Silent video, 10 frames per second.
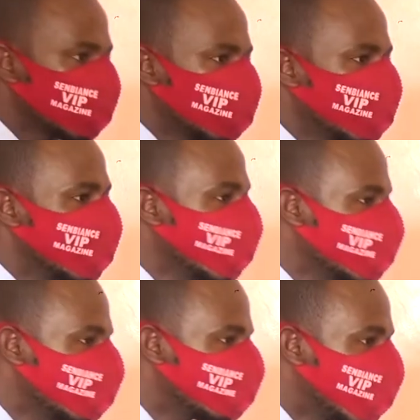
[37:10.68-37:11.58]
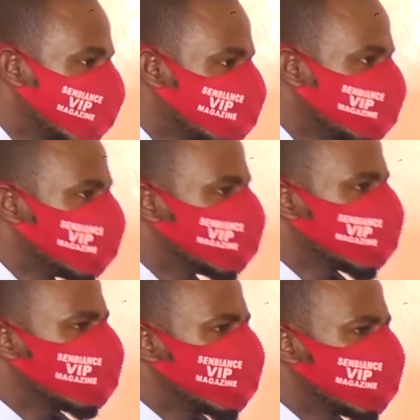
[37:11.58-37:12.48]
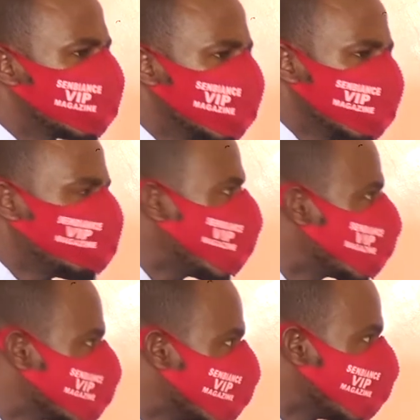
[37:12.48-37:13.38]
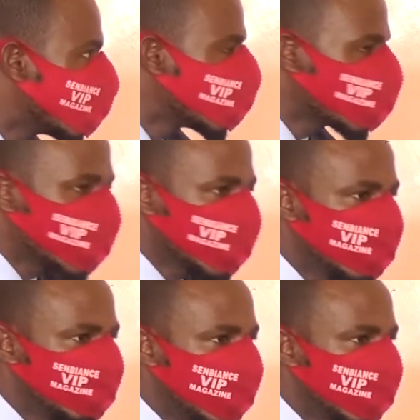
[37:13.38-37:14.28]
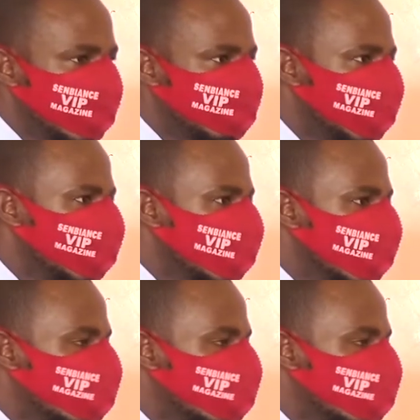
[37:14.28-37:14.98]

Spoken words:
So we're getting divided based on party lines, we're getting divided based on the